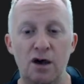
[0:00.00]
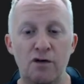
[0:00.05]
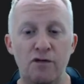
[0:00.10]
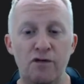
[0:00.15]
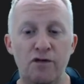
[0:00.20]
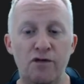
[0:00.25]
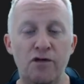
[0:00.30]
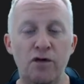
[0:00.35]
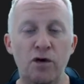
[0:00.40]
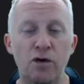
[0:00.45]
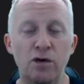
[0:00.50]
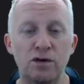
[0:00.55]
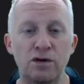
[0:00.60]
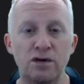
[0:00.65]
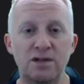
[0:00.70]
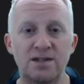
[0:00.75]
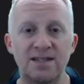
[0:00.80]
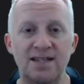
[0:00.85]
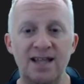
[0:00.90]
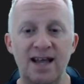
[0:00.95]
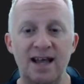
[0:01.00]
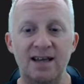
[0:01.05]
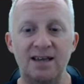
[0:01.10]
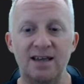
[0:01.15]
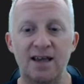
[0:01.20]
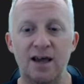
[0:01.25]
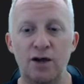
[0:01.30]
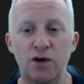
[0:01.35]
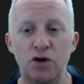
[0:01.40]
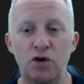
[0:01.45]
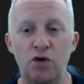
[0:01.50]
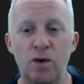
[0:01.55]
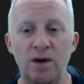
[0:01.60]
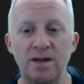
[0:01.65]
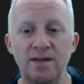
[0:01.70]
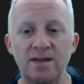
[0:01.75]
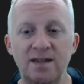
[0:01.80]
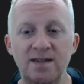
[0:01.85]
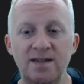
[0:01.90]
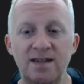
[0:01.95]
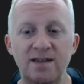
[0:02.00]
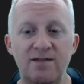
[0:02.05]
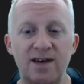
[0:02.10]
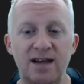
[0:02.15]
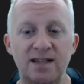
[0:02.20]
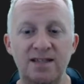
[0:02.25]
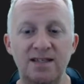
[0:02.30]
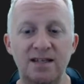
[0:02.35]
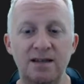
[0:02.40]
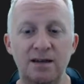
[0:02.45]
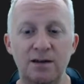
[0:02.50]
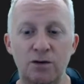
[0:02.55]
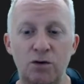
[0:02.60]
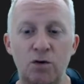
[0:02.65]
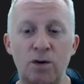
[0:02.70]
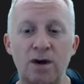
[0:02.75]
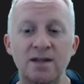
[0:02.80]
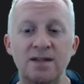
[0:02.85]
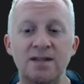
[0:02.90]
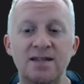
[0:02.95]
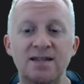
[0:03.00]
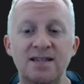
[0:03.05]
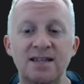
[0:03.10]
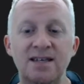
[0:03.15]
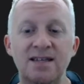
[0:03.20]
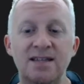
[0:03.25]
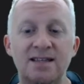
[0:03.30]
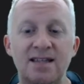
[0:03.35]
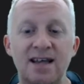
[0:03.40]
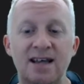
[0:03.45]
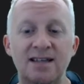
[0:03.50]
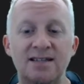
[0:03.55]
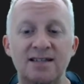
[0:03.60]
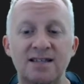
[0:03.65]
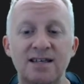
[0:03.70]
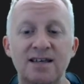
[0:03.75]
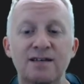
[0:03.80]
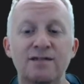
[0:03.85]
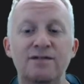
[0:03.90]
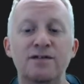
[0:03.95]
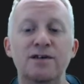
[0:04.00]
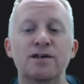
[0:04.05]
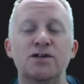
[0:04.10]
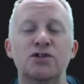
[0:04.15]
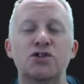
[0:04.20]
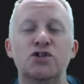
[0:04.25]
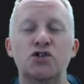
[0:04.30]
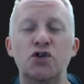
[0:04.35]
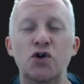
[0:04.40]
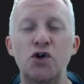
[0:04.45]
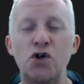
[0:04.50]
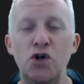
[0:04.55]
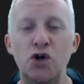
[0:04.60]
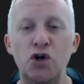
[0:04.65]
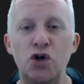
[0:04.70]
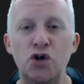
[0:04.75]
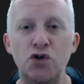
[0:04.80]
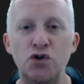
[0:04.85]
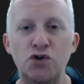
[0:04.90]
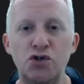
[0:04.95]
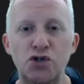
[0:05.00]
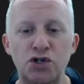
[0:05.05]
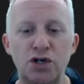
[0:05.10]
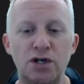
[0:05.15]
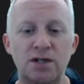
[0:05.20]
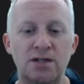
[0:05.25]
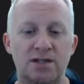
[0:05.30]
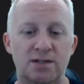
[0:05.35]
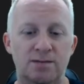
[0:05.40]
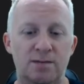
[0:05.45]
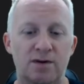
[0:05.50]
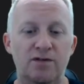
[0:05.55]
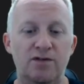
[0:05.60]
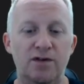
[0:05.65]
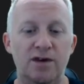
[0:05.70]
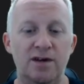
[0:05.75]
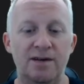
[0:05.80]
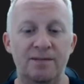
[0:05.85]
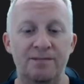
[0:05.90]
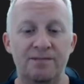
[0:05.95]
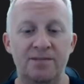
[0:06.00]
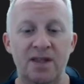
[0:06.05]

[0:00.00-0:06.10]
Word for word: full stack quantitative, quantitative solutions, my friend.